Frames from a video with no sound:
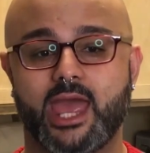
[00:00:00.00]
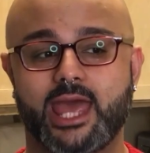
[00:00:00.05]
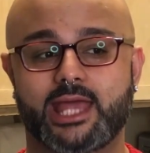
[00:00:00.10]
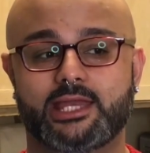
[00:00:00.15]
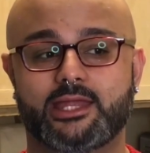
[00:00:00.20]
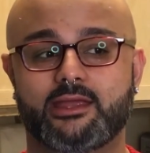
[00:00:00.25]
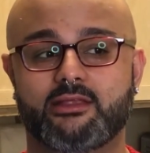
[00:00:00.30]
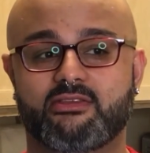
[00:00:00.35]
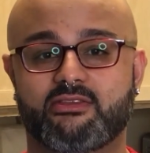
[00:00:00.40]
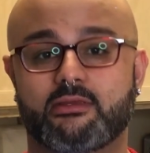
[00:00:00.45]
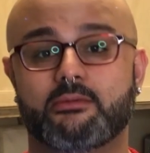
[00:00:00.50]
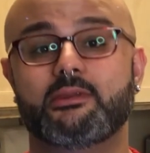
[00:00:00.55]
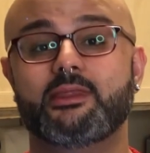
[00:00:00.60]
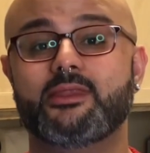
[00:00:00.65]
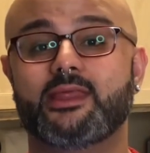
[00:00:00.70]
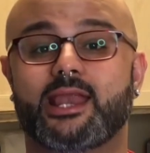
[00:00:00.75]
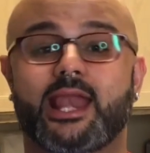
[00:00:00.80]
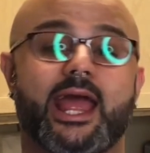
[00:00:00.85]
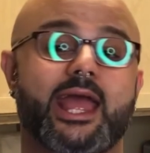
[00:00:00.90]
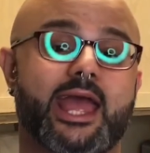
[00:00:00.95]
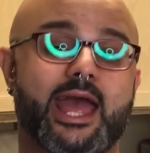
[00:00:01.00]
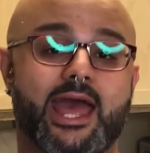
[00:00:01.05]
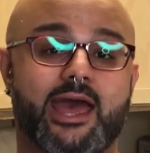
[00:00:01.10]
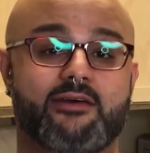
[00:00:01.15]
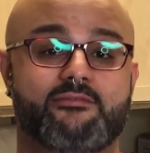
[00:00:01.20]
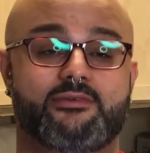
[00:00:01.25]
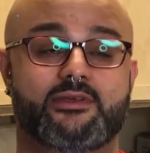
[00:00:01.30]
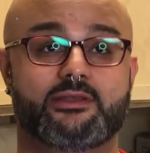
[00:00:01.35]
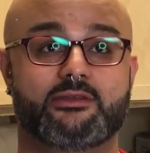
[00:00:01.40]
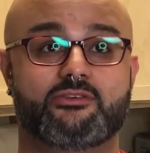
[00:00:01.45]
and it's something that I
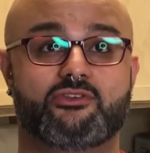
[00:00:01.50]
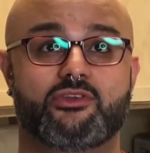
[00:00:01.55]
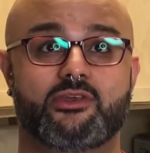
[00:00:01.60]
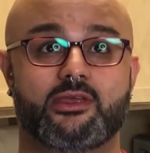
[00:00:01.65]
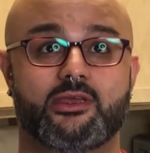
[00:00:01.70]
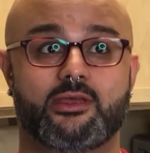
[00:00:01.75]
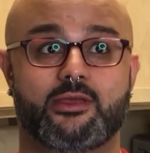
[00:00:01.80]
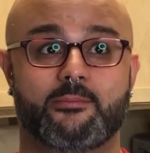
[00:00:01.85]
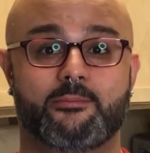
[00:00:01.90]
haven't